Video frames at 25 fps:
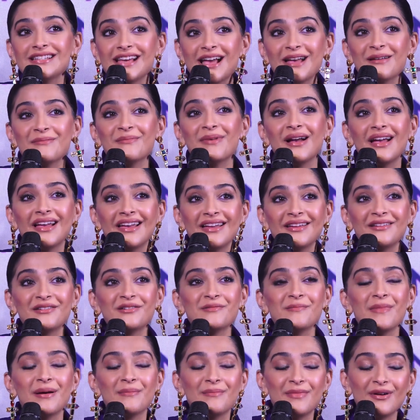time I
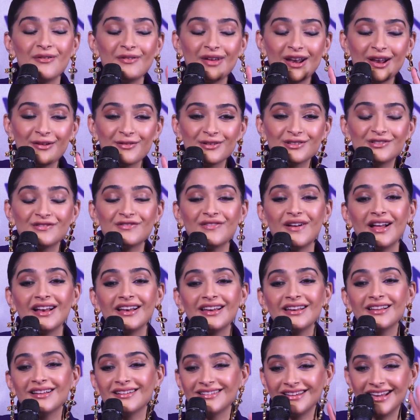remember where I was fun,
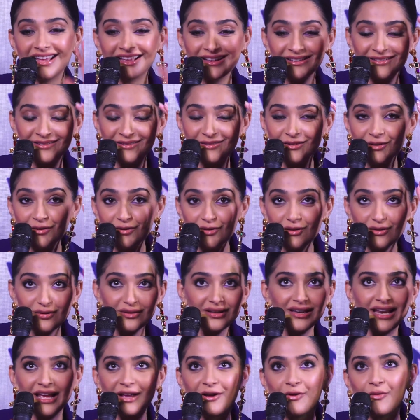
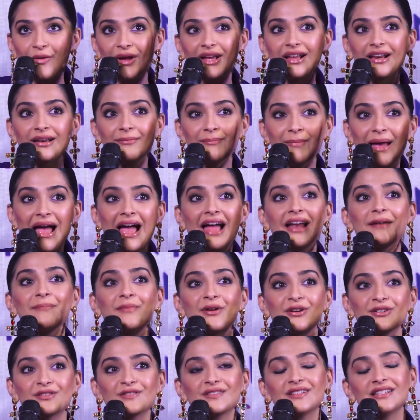like going mad
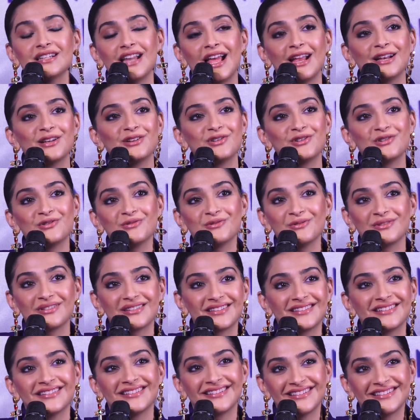because of the night shoot.